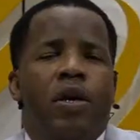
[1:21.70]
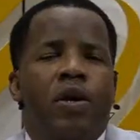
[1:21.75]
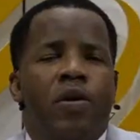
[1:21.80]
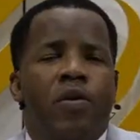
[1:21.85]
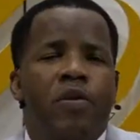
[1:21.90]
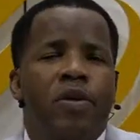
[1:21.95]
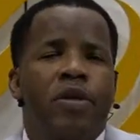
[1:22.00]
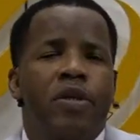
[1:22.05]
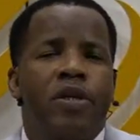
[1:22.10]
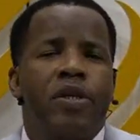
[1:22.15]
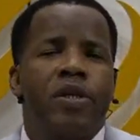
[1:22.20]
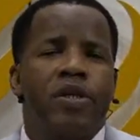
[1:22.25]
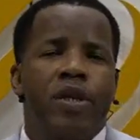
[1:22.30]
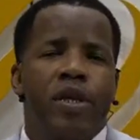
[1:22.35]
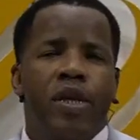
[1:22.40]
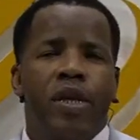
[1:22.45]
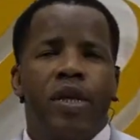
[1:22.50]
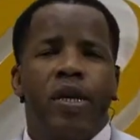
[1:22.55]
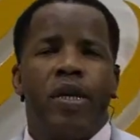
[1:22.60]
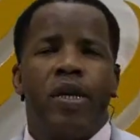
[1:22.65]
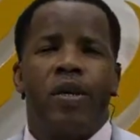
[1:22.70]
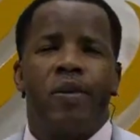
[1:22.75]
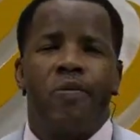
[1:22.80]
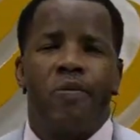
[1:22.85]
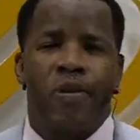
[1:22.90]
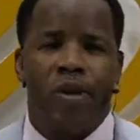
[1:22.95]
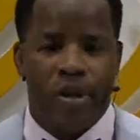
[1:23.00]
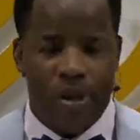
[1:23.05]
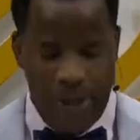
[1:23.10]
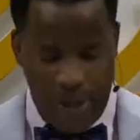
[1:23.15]
with the
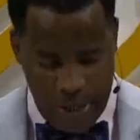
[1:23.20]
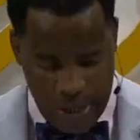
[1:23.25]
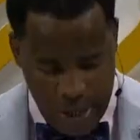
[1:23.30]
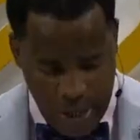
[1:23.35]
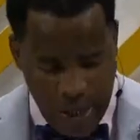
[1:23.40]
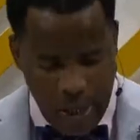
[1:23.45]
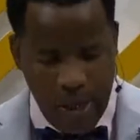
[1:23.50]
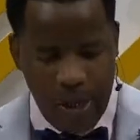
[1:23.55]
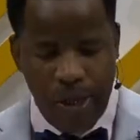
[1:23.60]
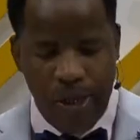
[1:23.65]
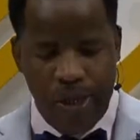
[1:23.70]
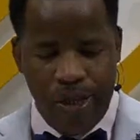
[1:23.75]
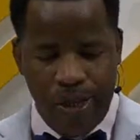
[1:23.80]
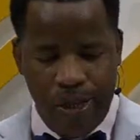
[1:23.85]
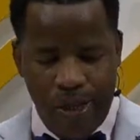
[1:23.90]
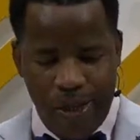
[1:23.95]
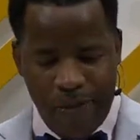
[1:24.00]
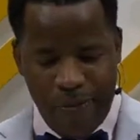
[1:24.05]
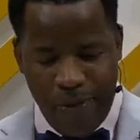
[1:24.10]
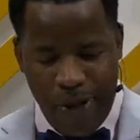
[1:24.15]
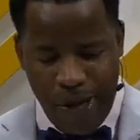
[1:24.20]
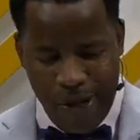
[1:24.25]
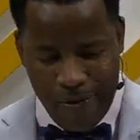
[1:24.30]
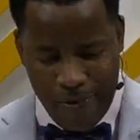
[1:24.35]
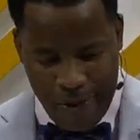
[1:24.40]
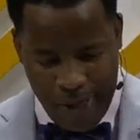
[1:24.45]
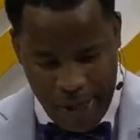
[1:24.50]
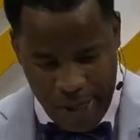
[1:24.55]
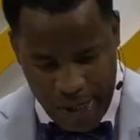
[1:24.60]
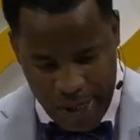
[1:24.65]
same lady in my
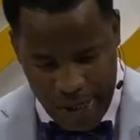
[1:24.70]
bed.